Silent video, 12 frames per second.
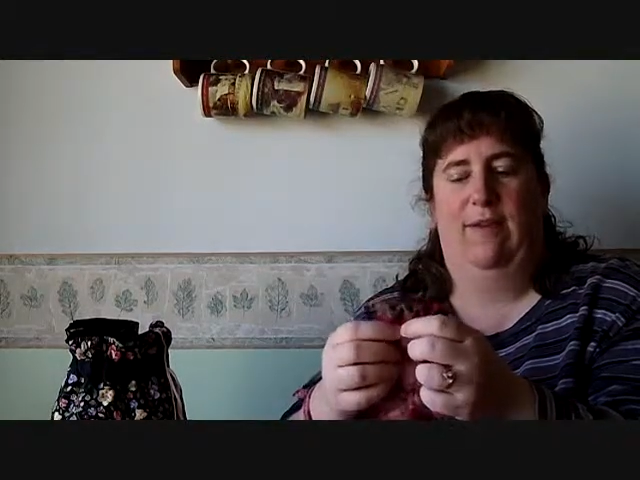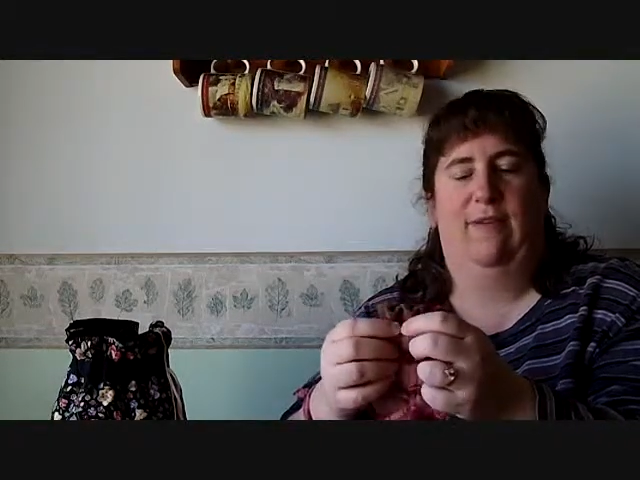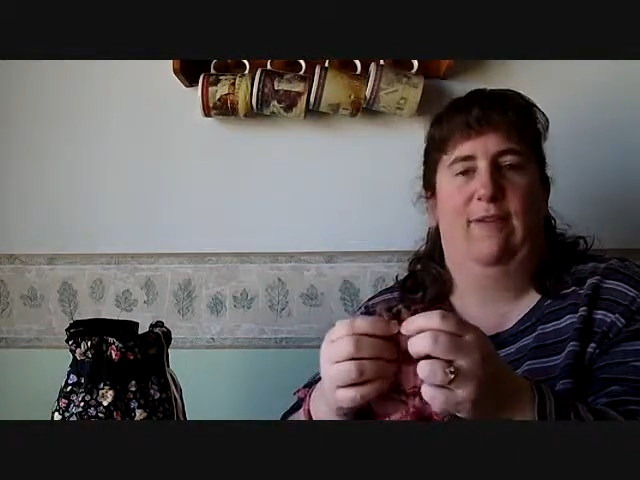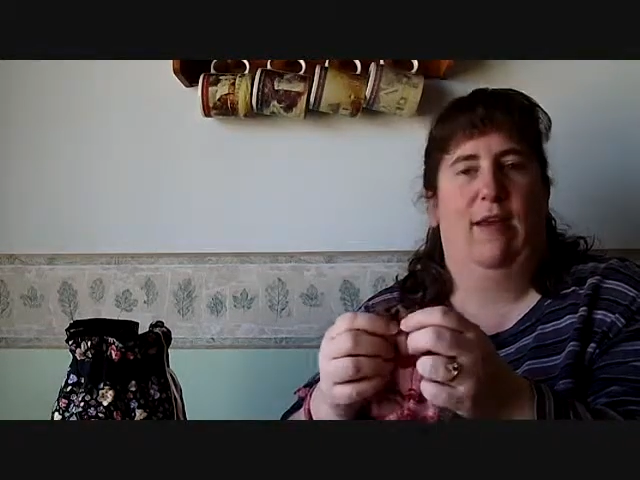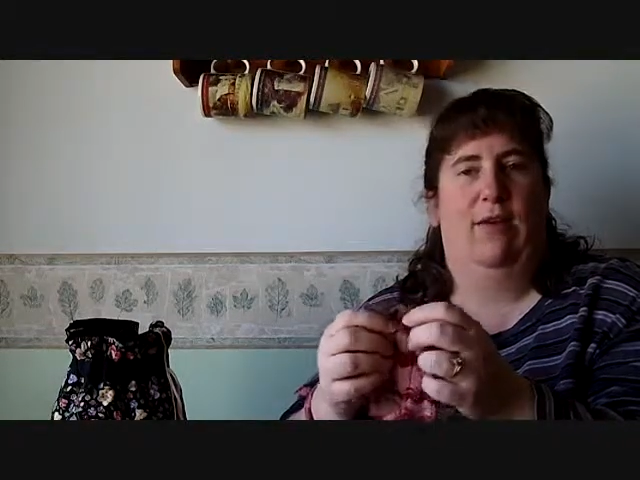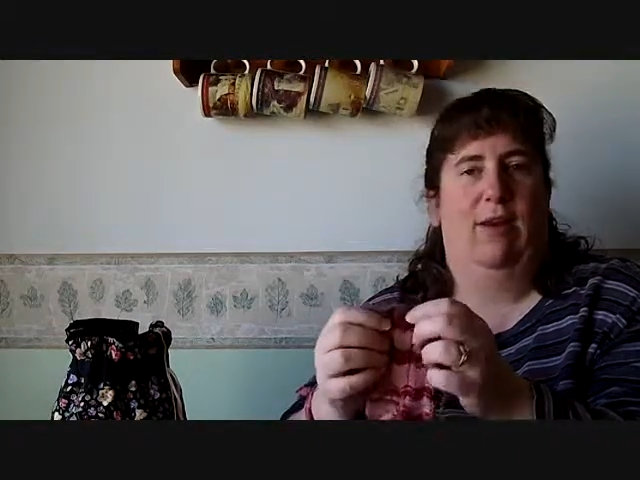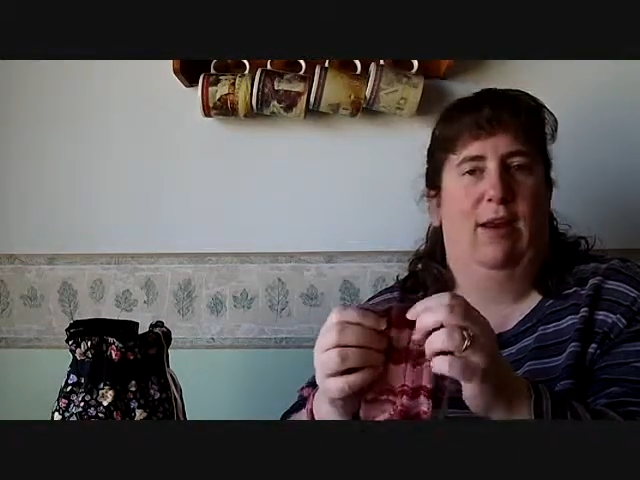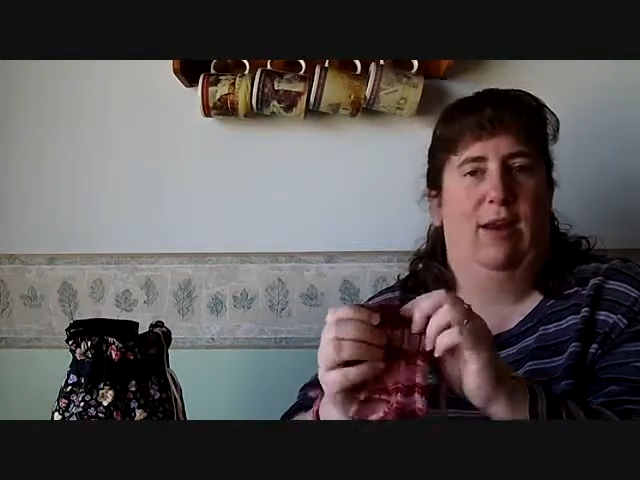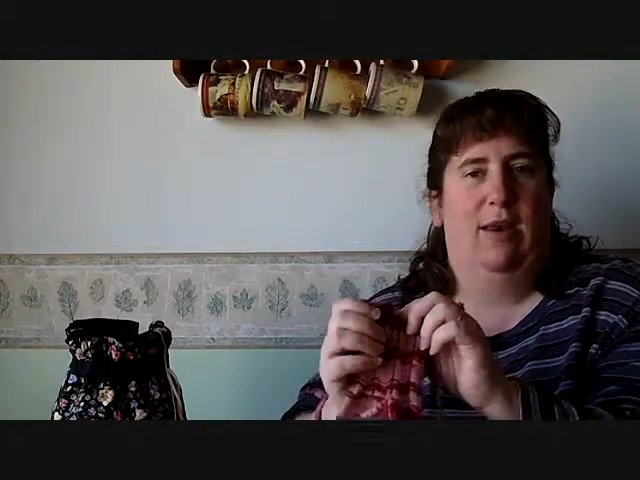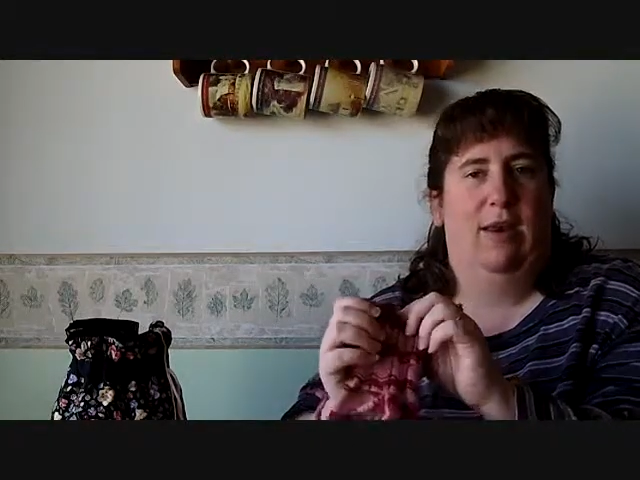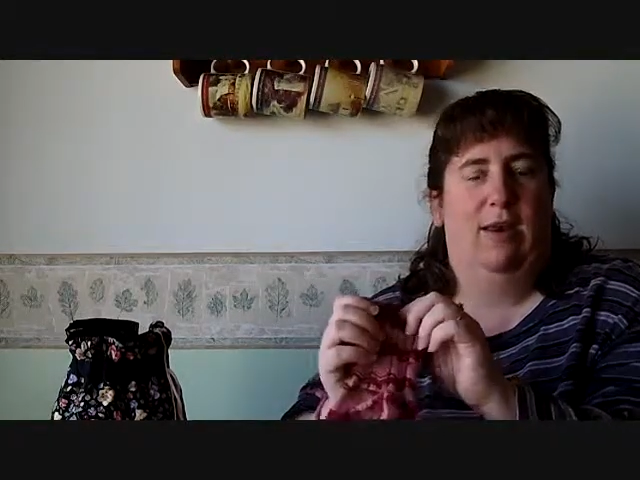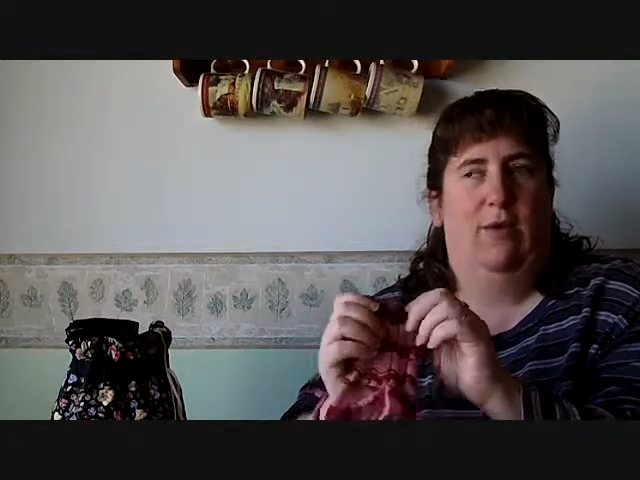to start
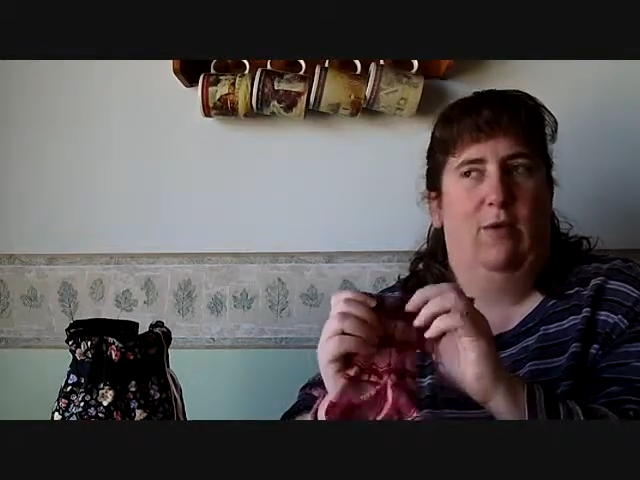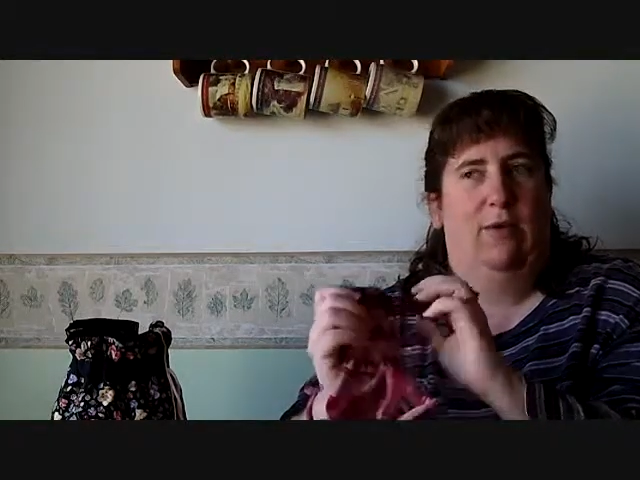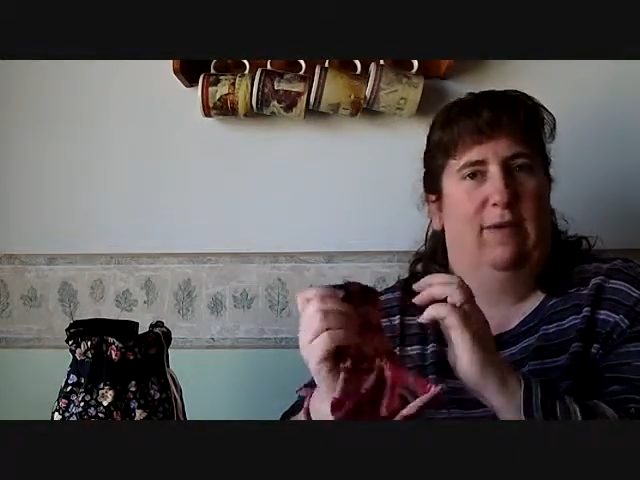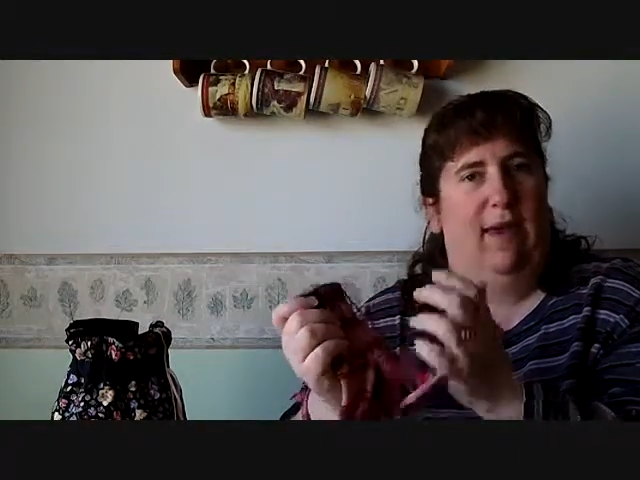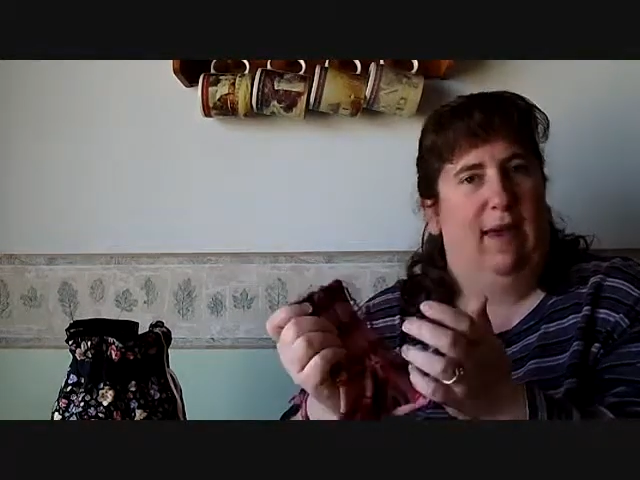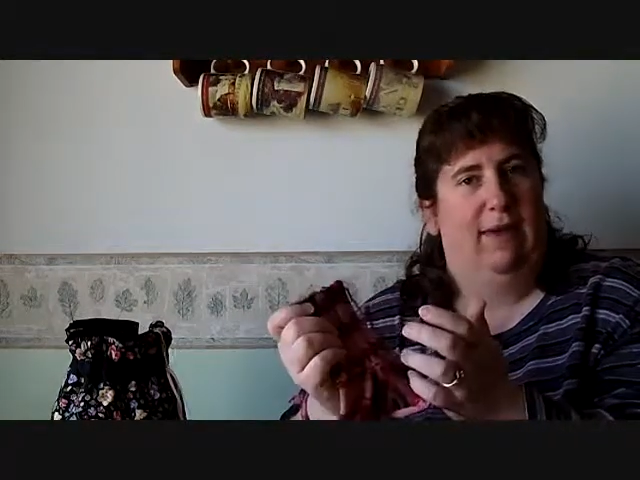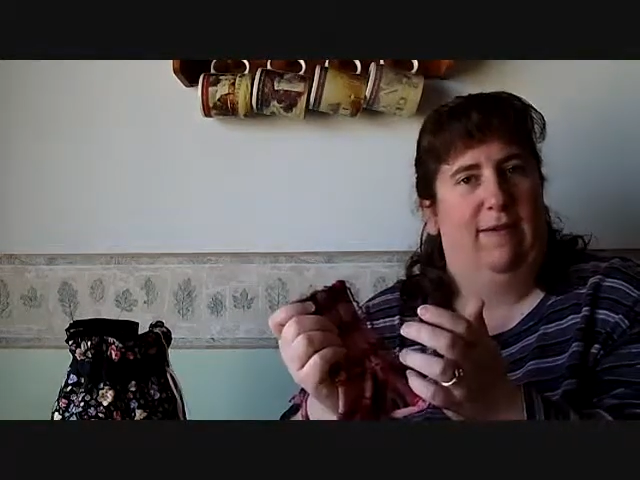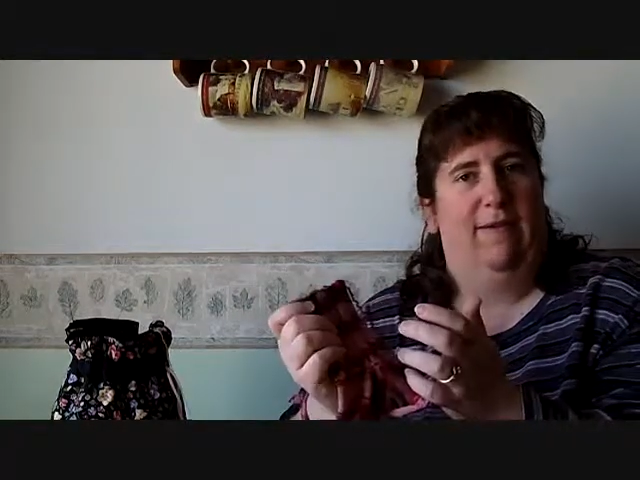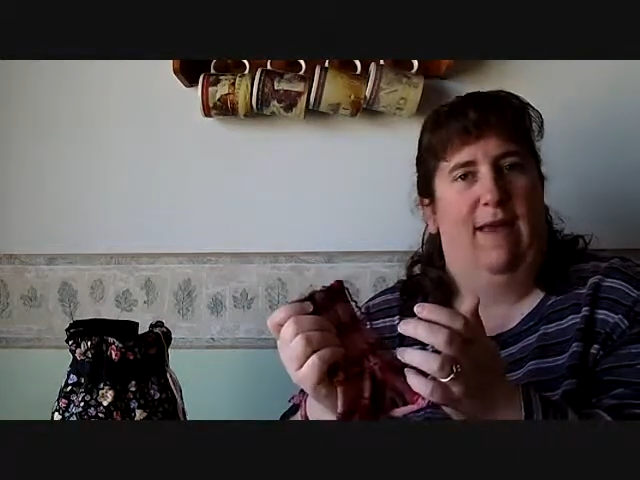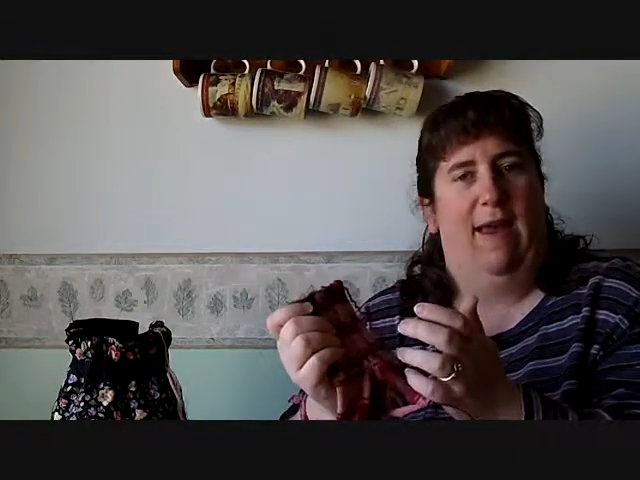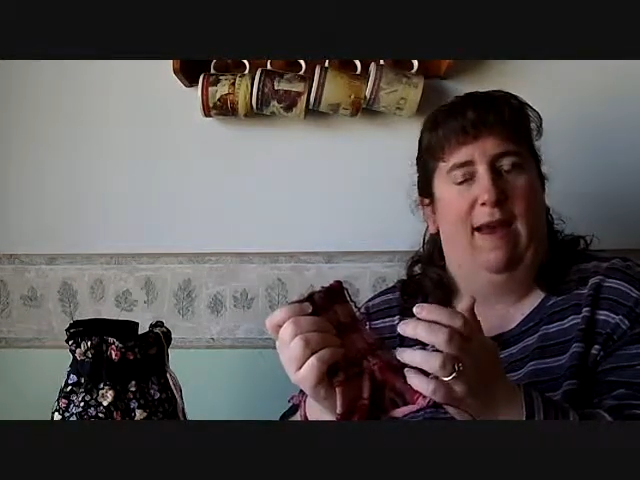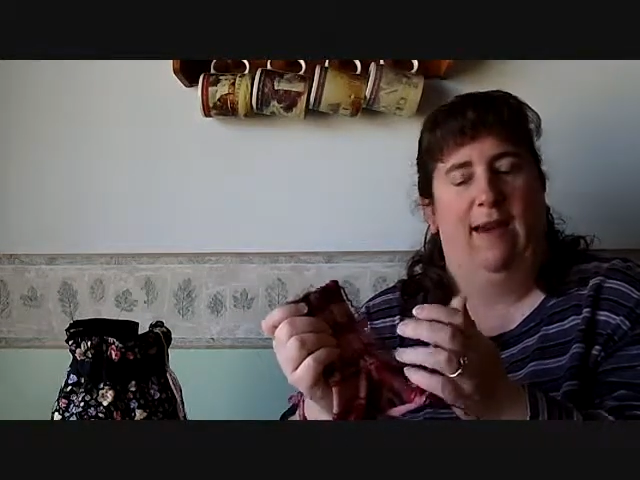and knit a whole second
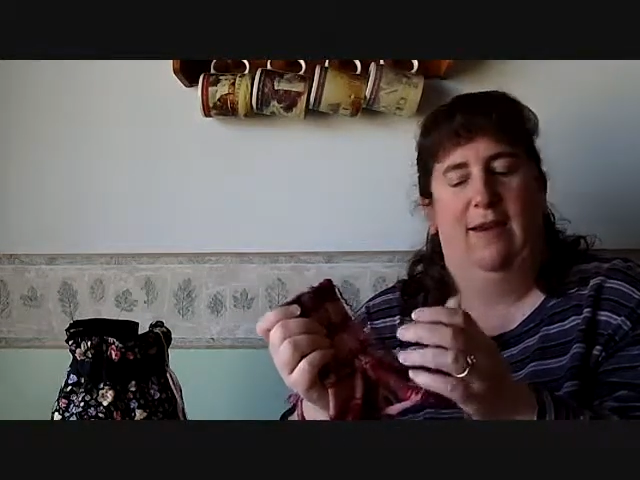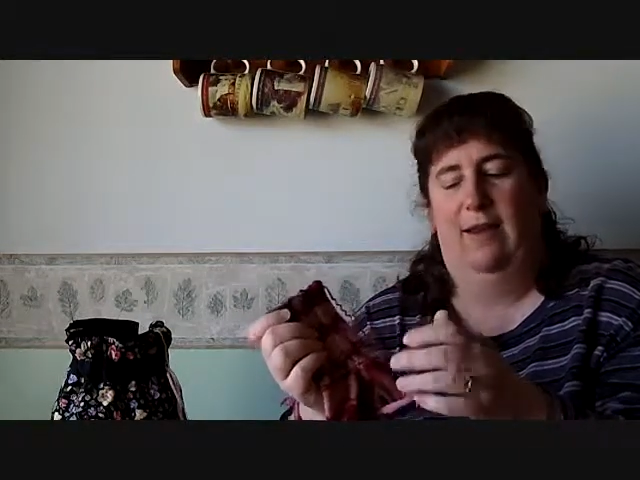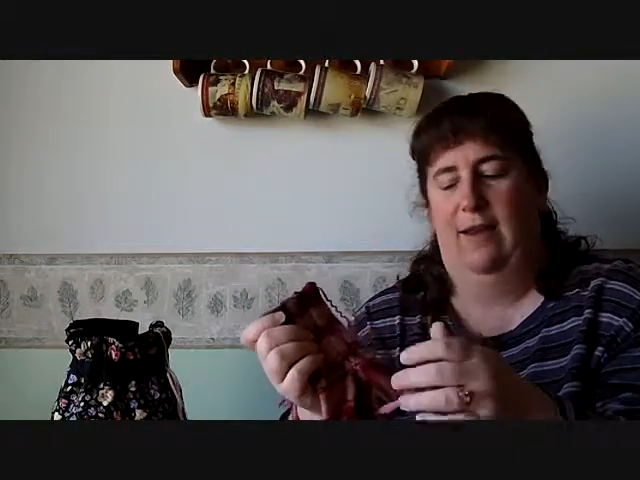sock,